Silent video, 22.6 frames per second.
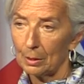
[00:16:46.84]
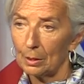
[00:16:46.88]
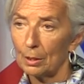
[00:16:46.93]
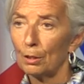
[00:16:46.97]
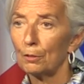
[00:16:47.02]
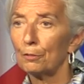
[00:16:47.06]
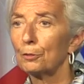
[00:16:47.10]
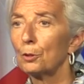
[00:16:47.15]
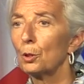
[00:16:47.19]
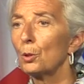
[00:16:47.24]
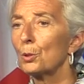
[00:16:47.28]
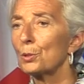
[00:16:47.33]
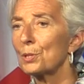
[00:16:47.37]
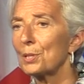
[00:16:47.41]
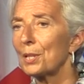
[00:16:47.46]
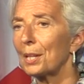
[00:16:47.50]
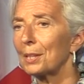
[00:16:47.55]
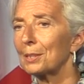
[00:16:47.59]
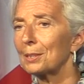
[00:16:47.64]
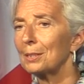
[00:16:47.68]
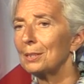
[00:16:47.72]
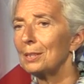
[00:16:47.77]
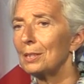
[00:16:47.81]
Now, of course,
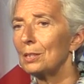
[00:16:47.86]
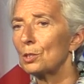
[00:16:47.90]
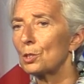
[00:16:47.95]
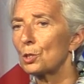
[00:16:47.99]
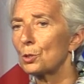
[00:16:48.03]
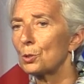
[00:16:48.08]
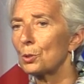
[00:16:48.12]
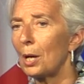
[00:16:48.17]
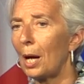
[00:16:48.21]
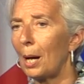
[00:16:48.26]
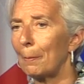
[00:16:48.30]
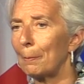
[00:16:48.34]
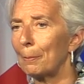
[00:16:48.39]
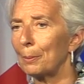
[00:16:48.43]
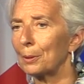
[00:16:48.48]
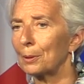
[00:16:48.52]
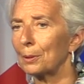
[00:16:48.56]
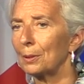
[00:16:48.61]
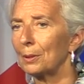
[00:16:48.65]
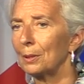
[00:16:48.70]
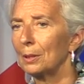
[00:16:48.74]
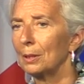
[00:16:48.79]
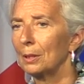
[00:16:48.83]
that needs to
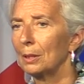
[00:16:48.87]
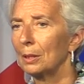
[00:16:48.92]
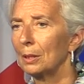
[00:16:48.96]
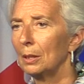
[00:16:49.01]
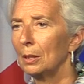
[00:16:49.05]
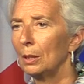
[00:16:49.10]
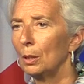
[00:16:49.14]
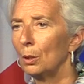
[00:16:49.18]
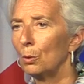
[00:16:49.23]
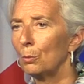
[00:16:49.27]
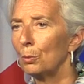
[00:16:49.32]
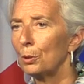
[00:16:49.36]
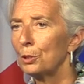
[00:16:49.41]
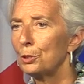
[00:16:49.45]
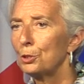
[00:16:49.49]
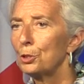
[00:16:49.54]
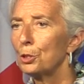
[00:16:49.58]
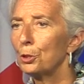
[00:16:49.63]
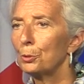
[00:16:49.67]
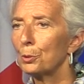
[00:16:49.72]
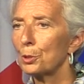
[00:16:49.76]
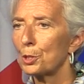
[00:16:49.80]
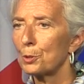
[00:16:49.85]
happen with
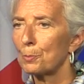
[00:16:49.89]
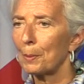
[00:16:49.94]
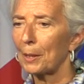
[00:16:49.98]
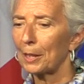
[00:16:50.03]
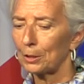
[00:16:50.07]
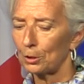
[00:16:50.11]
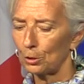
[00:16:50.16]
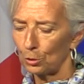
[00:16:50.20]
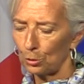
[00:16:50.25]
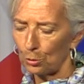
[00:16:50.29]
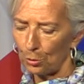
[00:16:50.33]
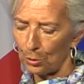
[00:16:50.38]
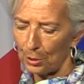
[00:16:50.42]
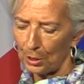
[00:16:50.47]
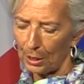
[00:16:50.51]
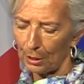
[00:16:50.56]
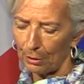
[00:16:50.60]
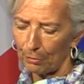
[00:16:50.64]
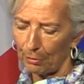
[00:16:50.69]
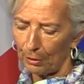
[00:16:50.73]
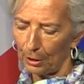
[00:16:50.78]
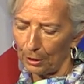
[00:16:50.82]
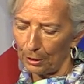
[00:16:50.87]
due respect to the
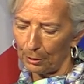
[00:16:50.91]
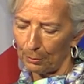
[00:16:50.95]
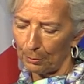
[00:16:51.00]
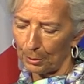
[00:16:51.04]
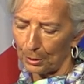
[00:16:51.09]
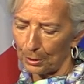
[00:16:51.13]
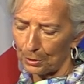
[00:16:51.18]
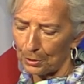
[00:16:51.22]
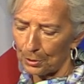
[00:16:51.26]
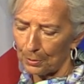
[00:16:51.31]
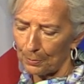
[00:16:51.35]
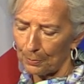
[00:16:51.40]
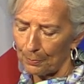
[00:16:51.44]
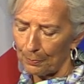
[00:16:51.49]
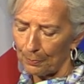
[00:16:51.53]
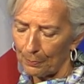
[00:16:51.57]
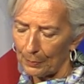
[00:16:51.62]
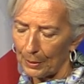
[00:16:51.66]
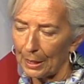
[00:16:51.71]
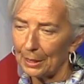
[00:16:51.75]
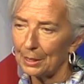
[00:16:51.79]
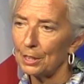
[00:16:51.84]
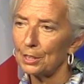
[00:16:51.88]
environment,
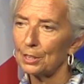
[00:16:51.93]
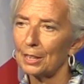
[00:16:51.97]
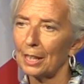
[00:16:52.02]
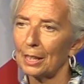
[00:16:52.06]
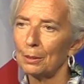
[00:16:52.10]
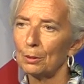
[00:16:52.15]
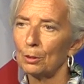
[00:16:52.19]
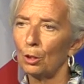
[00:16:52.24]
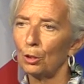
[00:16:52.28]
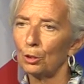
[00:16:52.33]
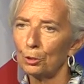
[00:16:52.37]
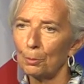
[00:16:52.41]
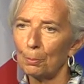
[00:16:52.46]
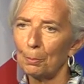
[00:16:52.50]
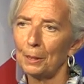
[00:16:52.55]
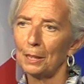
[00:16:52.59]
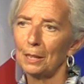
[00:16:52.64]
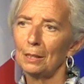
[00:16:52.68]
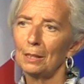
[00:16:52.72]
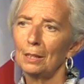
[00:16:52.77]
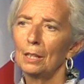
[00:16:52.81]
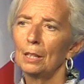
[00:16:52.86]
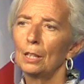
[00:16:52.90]
and it cannot
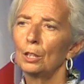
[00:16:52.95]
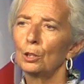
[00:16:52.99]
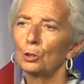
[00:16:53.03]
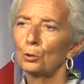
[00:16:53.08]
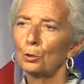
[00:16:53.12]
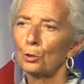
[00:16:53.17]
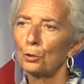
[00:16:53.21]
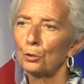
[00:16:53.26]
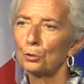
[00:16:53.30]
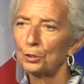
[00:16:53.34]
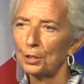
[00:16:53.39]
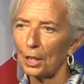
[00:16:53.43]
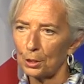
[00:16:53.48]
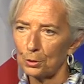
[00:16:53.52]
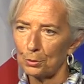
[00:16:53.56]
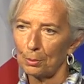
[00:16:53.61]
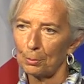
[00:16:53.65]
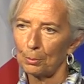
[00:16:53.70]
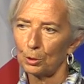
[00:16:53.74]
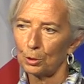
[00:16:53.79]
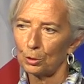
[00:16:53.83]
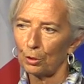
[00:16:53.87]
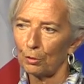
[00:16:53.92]
be to the
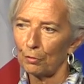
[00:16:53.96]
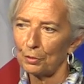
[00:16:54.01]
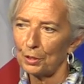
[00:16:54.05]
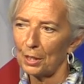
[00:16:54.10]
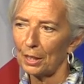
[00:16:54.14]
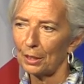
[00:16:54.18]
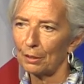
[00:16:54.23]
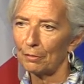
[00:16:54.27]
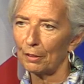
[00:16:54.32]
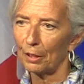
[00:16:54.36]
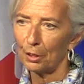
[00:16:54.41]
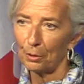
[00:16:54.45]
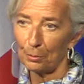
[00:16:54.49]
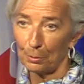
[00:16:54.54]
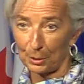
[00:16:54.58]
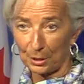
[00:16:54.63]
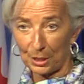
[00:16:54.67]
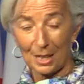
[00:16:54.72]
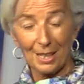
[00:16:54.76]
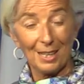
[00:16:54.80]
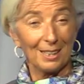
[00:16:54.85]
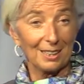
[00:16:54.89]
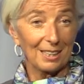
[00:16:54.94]
detriment of the
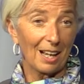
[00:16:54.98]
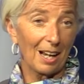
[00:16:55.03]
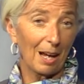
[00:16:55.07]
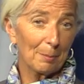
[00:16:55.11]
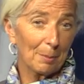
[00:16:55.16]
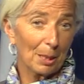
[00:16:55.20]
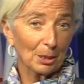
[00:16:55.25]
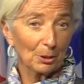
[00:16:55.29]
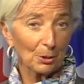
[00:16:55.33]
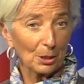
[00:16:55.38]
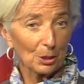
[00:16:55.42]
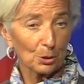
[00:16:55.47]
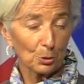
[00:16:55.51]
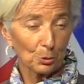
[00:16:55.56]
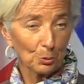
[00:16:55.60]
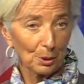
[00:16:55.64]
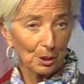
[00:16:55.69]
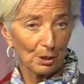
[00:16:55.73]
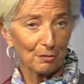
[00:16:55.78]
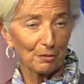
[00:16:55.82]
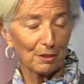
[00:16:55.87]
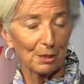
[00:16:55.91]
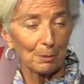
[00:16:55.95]
environment. Now, am I going to
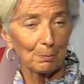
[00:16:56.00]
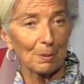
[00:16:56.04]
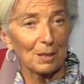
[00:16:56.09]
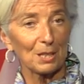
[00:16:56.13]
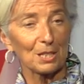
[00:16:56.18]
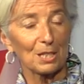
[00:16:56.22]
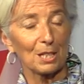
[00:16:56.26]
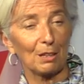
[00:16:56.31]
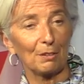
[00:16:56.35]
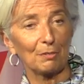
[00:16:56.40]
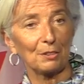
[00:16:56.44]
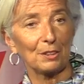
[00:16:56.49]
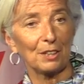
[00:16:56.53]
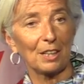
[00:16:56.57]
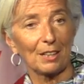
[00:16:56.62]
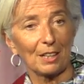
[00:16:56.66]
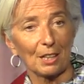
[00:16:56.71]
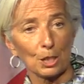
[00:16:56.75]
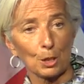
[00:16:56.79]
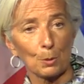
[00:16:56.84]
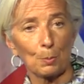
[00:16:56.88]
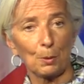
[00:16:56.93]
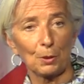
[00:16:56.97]
reinvent myself in an
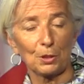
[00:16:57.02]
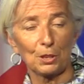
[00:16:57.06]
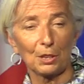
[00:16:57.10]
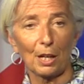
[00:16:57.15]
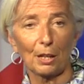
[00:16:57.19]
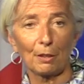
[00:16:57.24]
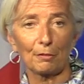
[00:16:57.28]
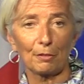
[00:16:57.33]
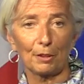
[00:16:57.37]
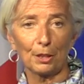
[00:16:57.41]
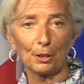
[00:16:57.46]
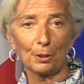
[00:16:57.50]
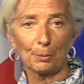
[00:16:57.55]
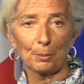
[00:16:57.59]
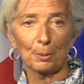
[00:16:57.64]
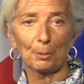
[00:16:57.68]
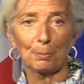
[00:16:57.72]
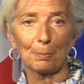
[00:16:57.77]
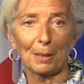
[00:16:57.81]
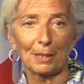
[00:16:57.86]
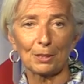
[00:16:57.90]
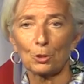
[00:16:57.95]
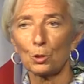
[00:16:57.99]
expert in
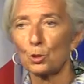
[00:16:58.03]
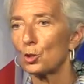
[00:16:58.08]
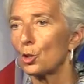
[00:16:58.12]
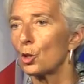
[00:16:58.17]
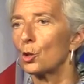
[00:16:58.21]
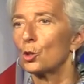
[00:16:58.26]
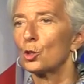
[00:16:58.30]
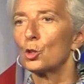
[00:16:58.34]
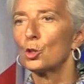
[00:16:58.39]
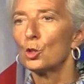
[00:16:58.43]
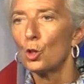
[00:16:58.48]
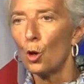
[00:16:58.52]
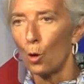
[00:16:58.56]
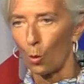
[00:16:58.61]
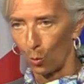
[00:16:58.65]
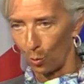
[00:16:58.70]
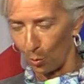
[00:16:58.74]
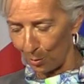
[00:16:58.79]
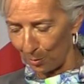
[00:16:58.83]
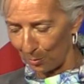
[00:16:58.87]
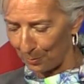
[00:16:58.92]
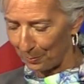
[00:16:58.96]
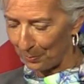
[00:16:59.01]
environment matters? No.
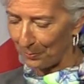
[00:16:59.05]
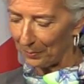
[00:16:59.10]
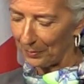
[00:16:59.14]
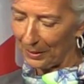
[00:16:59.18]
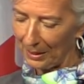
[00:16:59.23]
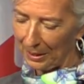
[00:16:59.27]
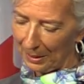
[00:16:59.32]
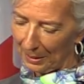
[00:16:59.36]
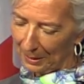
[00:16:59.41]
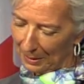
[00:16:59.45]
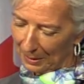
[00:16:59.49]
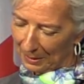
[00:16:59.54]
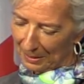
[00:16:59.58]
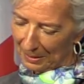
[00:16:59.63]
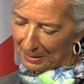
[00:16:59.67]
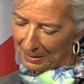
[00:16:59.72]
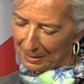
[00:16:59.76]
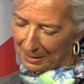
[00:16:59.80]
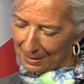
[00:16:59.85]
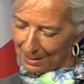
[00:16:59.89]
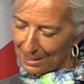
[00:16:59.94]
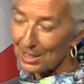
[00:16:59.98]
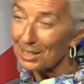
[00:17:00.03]

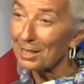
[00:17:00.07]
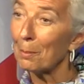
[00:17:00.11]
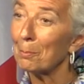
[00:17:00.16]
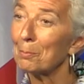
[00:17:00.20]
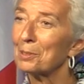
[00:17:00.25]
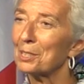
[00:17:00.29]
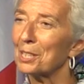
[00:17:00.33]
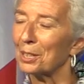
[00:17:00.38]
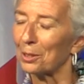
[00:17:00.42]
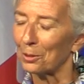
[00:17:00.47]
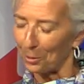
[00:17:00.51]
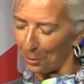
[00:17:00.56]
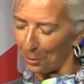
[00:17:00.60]
It's tempting,